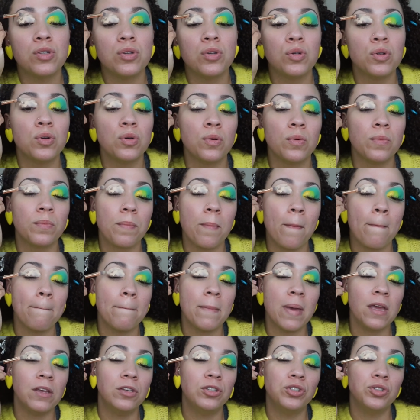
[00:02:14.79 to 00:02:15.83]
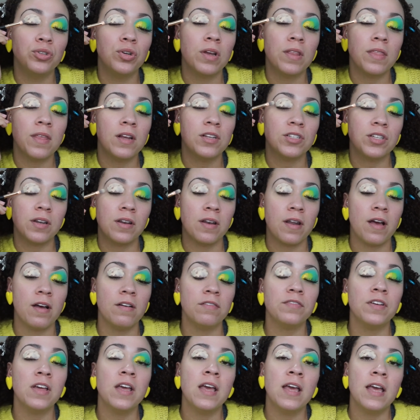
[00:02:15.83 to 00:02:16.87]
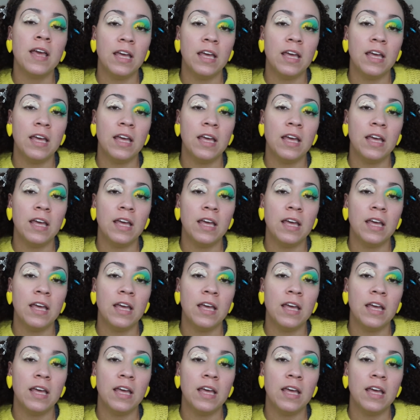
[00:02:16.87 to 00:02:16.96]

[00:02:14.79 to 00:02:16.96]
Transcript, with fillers: to make sure there's enough.